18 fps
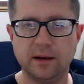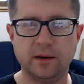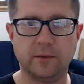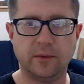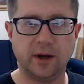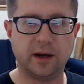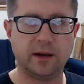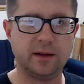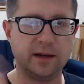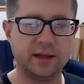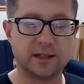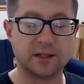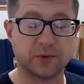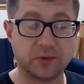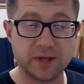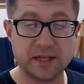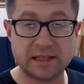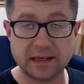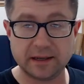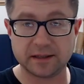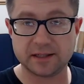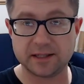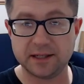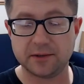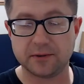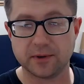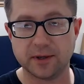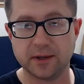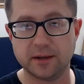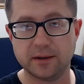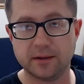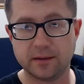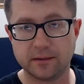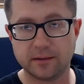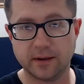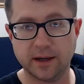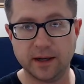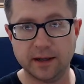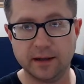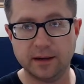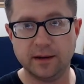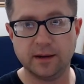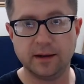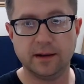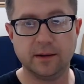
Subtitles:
Well, it's a retail secret, right?